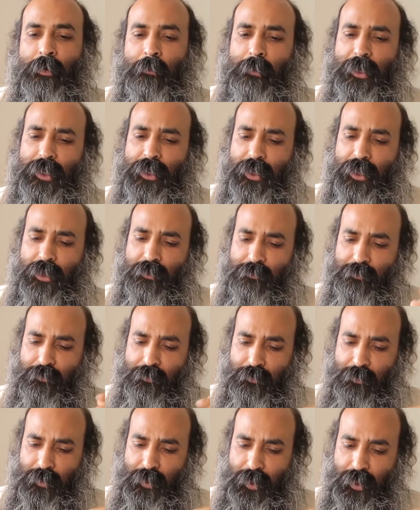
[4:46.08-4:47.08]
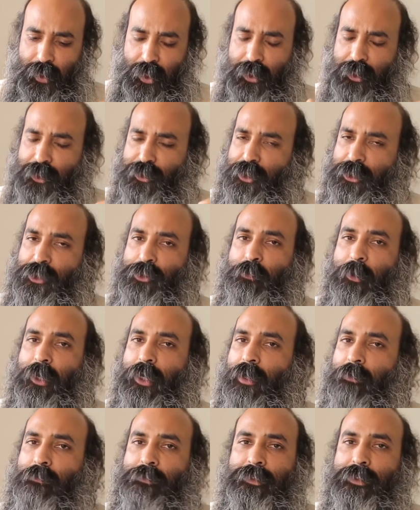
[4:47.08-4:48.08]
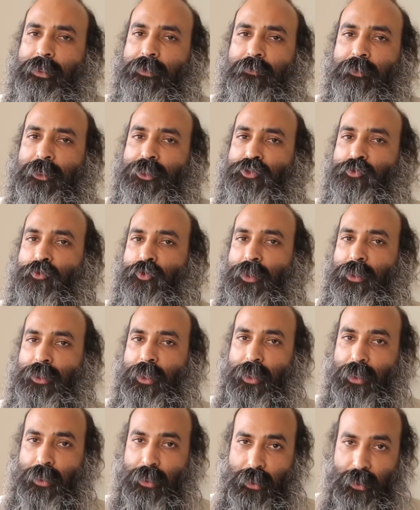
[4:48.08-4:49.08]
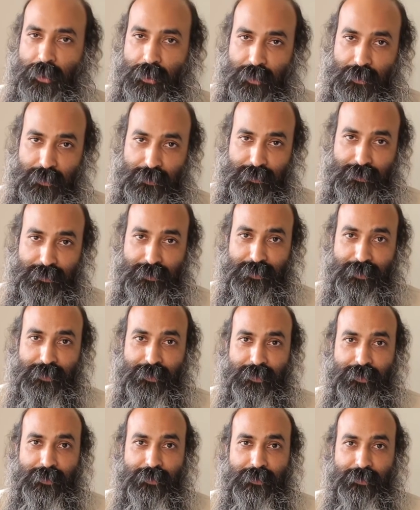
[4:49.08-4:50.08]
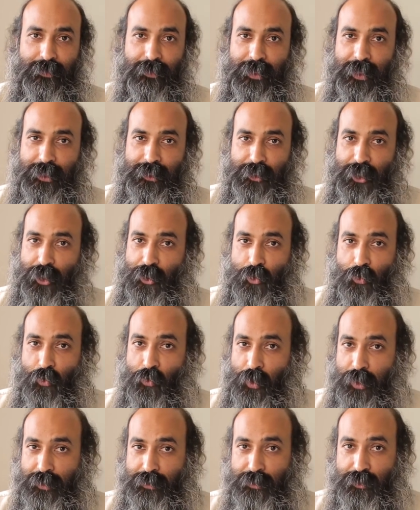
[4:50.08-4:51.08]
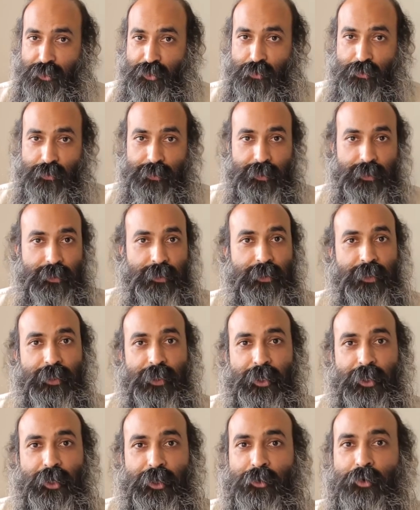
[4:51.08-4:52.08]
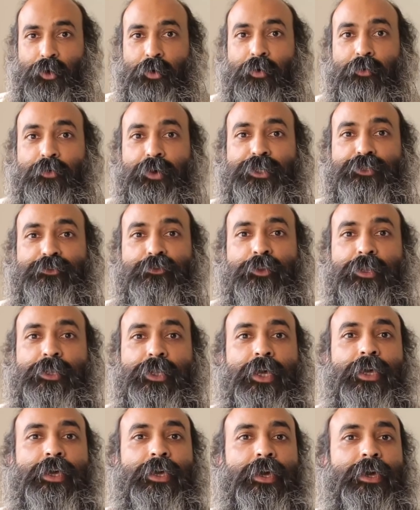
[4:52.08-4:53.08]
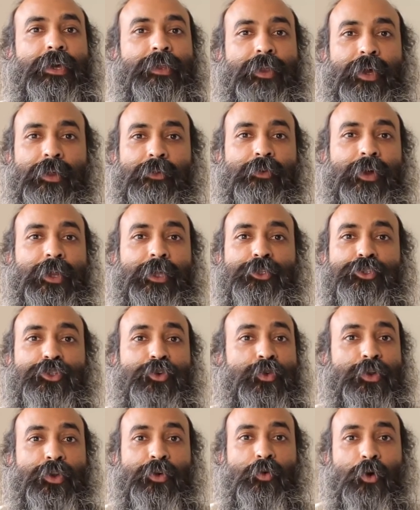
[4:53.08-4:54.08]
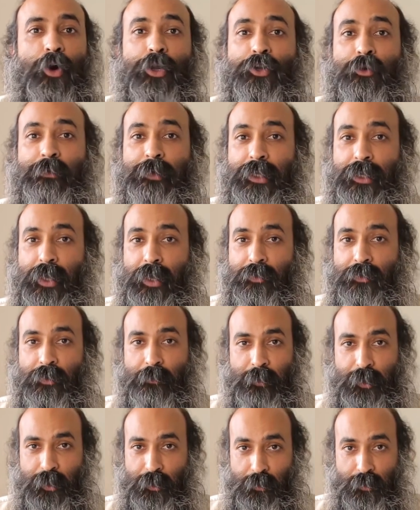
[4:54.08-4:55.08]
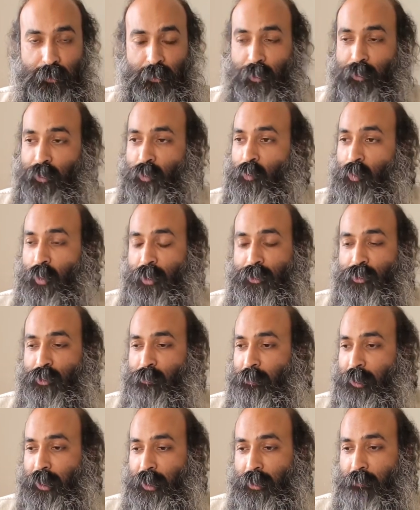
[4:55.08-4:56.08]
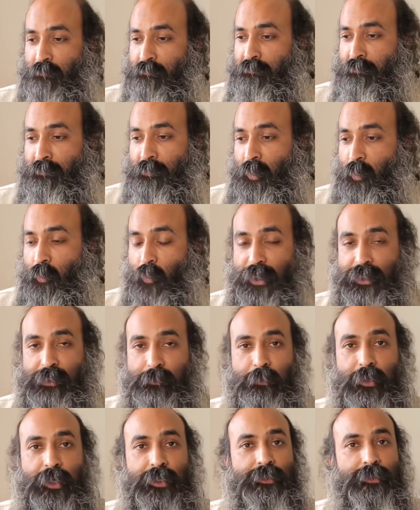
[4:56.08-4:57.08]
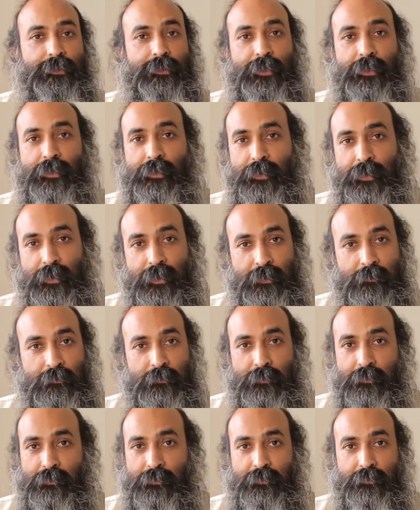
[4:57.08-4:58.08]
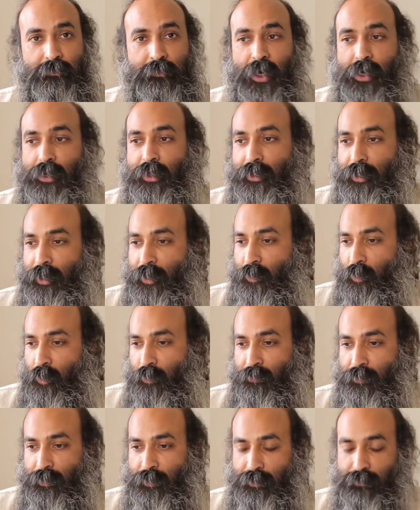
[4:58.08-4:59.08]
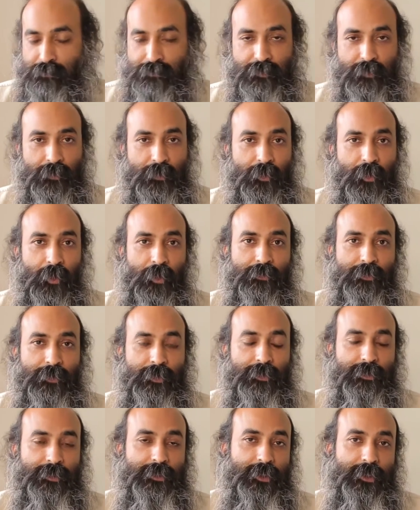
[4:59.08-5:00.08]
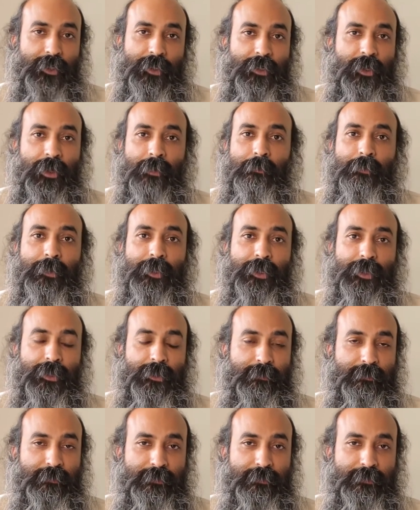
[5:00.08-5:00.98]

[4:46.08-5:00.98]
But if it just becomes a wishful thinking, let's say you as a student, you have a wishful thinking that very soon you want to be an entrepreneur or you want to be vice president marketing of a of a certain company,